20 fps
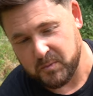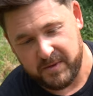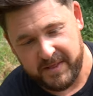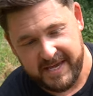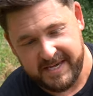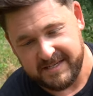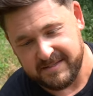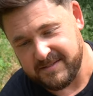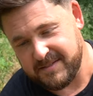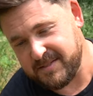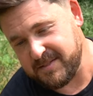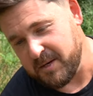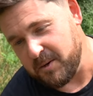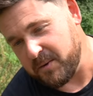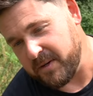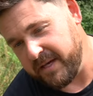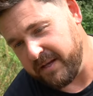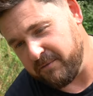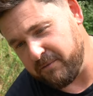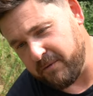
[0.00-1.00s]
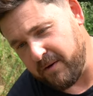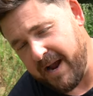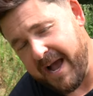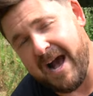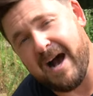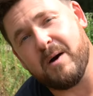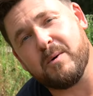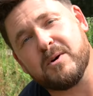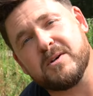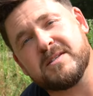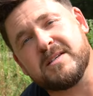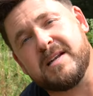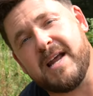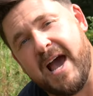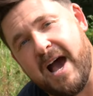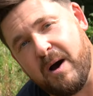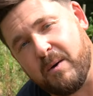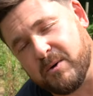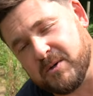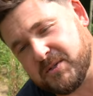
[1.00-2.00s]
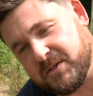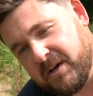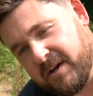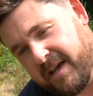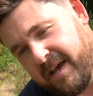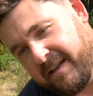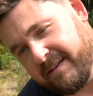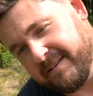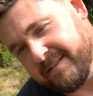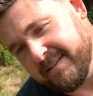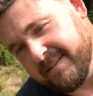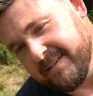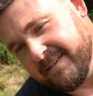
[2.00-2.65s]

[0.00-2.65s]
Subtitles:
where they can soak in for hours and hours on end.